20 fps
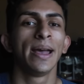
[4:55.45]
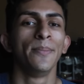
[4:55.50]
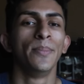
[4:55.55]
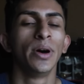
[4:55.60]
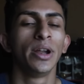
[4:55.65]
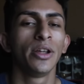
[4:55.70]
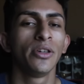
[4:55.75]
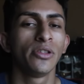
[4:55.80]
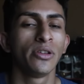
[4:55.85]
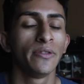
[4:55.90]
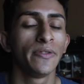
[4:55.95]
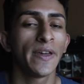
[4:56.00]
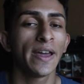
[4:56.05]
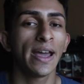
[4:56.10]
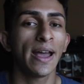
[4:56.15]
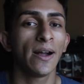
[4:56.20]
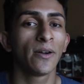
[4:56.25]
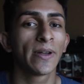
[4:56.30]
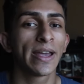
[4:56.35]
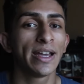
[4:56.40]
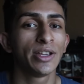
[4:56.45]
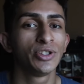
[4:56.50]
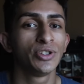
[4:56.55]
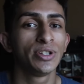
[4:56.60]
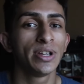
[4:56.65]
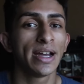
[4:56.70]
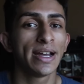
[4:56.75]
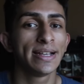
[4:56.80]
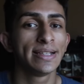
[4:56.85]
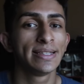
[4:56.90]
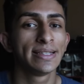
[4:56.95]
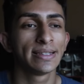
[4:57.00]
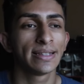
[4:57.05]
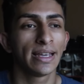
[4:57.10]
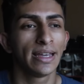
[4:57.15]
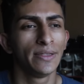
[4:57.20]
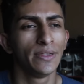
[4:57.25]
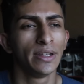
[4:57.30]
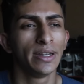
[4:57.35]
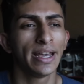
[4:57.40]
But other than that, I'll catch you guys
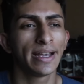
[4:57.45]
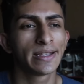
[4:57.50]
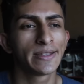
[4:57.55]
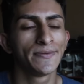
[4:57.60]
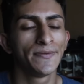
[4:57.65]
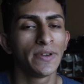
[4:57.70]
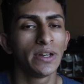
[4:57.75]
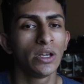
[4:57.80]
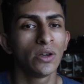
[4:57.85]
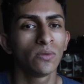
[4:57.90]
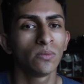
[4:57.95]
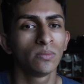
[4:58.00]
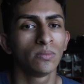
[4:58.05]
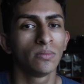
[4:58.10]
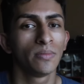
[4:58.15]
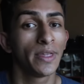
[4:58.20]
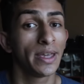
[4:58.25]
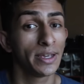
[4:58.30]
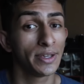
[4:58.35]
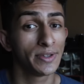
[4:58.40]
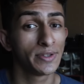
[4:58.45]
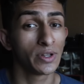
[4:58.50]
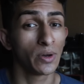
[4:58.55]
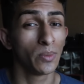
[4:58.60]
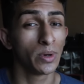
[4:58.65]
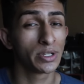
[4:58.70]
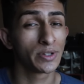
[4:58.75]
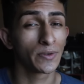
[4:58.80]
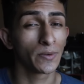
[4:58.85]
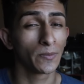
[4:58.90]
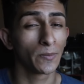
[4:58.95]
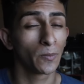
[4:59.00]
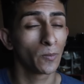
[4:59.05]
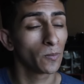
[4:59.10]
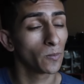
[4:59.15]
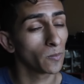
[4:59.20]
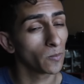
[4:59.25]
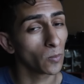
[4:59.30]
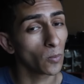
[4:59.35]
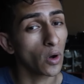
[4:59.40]
in the next video. Thank you so much for
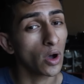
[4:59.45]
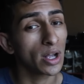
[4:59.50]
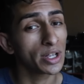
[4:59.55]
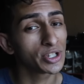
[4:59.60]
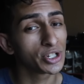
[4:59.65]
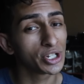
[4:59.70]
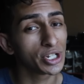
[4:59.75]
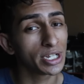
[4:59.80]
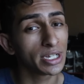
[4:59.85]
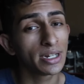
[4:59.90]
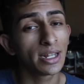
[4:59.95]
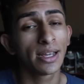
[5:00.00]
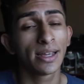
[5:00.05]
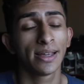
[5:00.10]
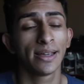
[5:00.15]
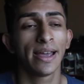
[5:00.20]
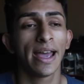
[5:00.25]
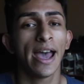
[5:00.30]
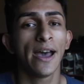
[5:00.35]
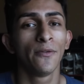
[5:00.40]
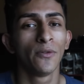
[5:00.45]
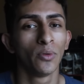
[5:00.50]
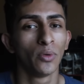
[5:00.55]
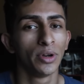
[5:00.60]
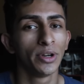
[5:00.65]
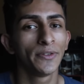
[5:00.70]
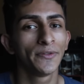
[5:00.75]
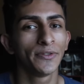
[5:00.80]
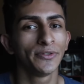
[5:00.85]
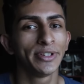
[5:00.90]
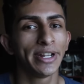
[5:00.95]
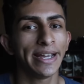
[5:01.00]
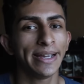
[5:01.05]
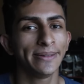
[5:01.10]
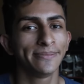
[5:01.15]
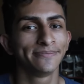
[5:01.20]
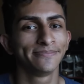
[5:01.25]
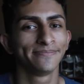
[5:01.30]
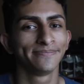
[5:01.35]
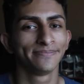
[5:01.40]
watching. Have a wonderful
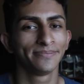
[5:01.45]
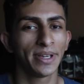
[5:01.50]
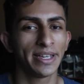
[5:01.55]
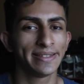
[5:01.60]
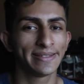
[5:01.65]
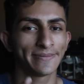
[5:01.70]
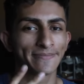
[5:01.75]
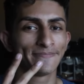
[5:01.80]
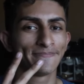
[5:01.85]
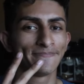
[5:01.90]
day. Peace.